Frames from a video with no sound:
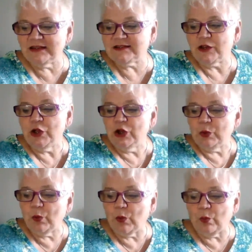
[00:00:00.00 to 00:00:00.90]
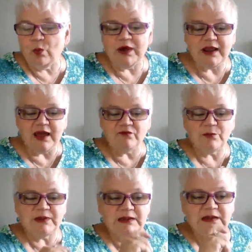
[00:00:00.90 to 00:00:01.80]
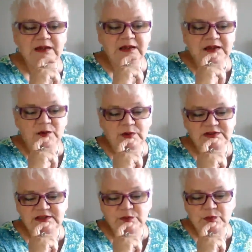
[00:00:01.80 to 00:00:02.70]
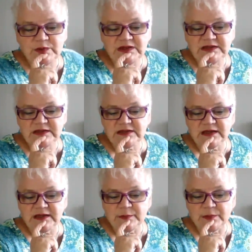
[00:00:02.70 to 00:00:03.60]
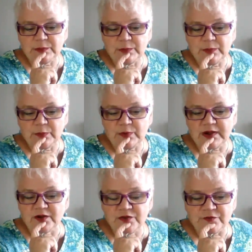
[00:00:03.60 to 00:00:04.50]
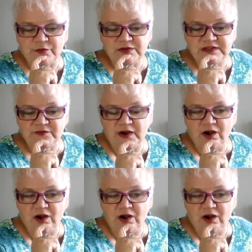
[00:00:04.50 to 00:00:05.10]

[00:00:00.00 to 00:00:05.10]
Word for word: is what have we what did we um, what are the fruits of our